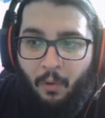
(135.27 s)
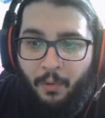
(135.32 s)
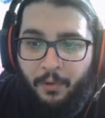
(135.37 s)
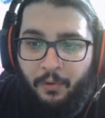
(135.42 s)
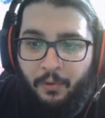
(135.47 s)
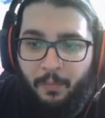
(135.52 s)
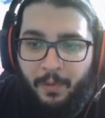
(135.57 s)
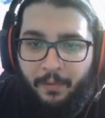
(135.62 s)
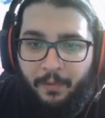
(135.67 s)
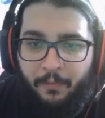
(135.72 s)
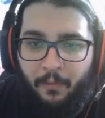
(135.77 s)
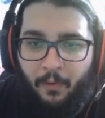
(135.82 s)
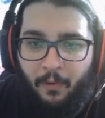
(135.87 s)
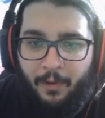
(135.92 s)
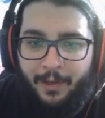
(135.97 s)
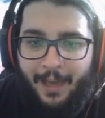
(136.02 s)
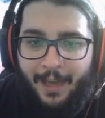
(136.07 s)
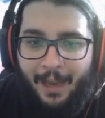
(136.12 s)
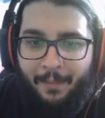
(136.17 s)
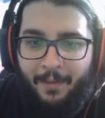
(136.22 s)
to be
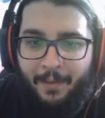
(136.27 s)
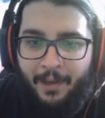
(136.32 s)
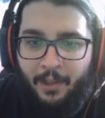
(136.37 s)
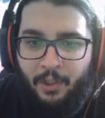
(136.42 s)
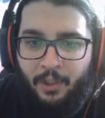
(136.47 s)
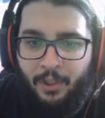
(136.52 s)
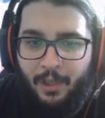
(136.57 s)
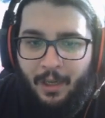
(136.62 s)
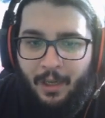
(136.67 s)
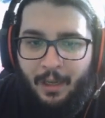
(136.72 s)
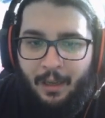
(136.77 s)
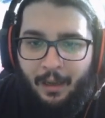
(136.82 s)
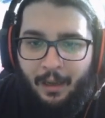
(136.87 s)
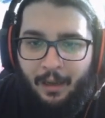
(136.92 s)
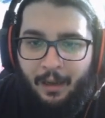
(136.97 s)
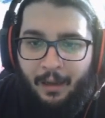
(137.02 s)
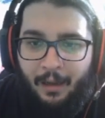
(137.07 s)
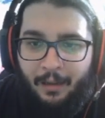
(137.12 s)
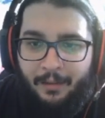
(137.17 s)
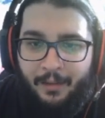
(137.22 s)
4 damage.
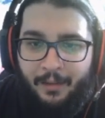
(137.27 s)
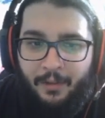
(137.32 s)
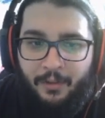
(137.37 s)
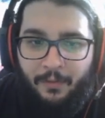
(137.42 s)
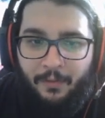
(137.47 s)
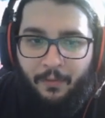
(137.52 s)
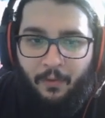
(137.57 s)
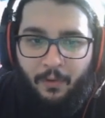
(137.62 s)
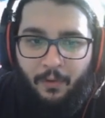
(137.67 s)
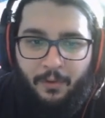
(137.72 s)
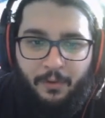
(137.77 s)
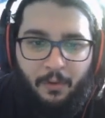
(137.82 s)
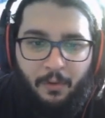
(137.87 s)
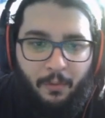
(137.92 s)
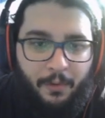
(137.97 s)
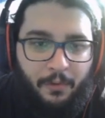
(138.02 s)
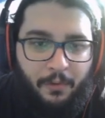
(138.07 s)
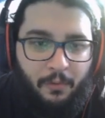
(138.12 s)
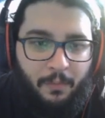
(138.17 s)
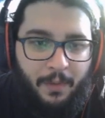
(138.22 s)
There's of course
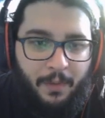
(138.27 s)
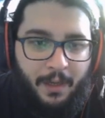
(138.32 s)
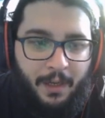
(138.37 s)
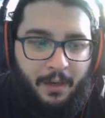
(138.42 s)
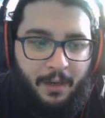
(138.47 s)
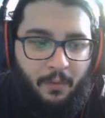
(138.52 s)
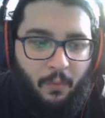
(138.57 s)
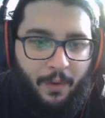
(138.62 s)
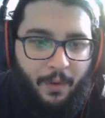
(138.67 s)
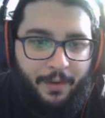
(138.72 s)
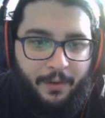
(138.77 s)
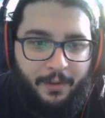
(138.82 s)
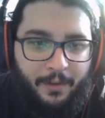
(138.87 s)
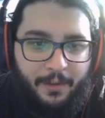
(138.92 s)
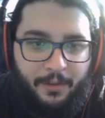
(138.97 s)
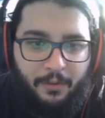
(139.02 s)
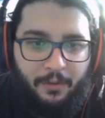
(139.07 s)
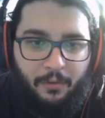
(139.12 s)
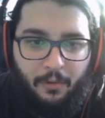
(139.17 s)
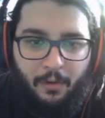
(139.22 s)
going to be Weather
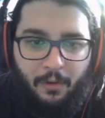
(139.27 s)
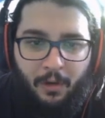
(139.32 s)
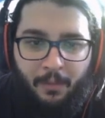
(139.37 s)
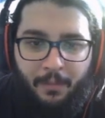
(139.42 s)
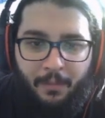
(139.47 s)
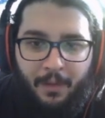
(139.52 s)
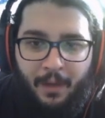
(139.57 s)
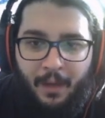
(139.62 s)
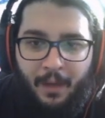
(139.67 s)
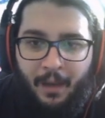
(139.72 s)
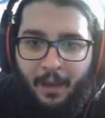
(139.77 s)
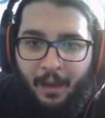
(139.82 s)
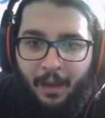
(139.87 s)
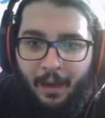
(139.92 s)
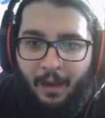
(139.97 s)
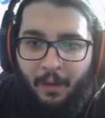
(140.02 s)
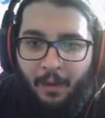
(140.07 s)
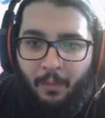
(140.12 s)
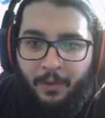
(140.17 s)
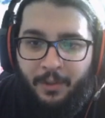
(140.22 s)
the Storm,
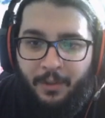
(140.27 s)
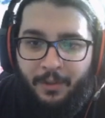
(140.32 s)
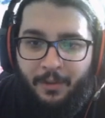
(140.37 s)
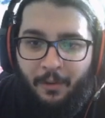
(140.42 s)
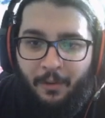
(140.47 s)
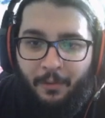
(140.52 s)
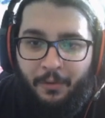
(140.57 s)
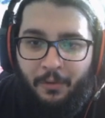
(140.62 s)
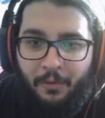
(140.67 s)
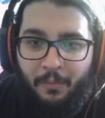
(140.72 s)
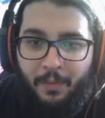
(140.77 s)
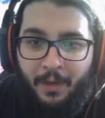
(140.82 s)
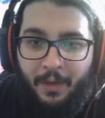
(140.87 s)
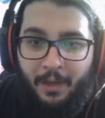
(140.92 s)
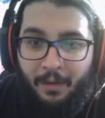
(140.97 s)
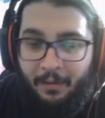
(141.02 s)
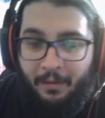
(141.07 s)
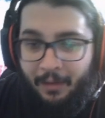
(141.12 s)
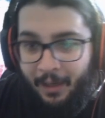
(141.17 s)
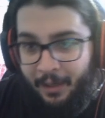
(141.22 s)
which is going to
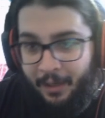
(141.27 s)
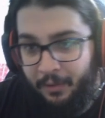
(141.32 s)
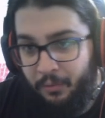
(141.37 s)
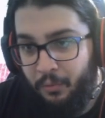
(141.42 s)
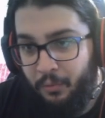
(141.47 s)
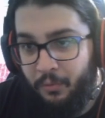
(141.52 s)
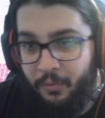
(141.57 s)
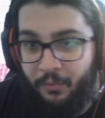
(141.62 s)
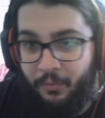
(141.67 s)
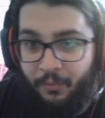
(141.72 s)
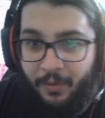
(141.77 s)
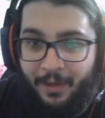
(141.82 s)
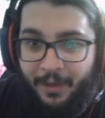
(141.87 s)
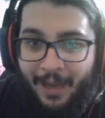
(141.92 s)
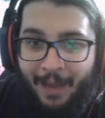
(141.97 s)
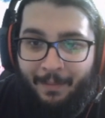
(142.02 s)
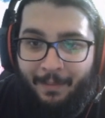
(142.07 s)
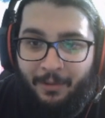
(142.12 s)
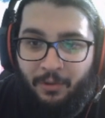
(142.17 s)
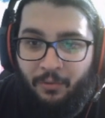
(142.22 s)
be like 2 to 3
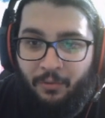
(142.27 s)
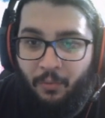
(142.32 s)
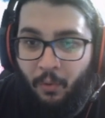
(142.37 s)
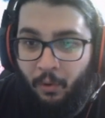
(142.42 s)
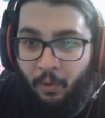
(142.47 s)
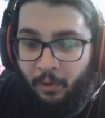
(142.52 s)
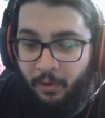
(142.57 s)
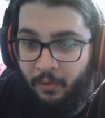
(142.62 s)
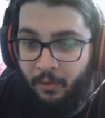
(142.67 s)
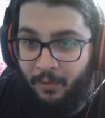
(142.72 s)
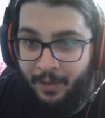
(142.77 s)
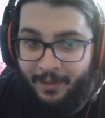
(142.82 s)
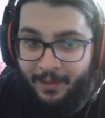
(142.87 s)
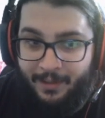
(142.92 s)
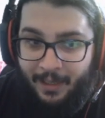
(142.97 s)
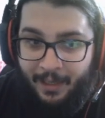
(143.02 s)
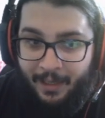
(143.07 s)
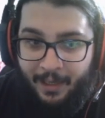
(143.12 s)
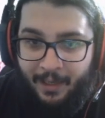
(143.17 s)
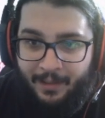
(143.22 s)
damage to all
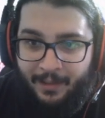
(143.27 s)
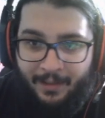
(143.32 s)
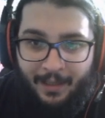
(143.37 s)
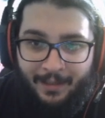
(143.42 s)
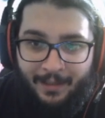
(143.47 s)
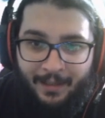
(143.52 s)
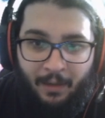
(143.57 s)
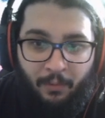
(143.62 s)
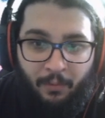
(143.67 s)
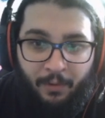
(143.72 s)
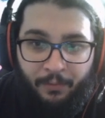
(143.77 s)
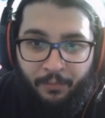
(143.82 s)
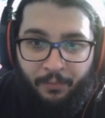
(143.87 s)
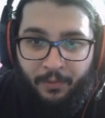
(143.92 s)
units. I guess that's how it would